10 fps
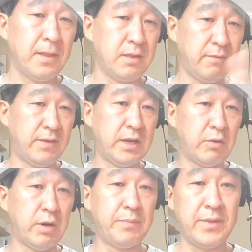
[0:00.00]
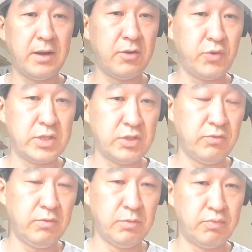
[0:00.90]
the video up there, which
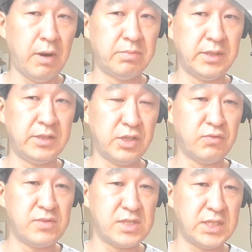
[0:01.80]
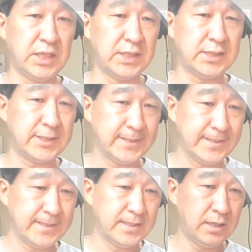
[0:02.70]
you probably don't see it
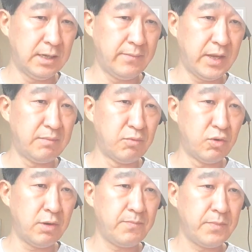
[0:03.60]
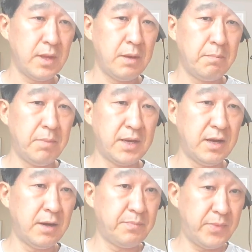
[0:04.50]
anymore. But
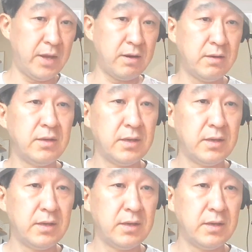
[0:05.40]
up there,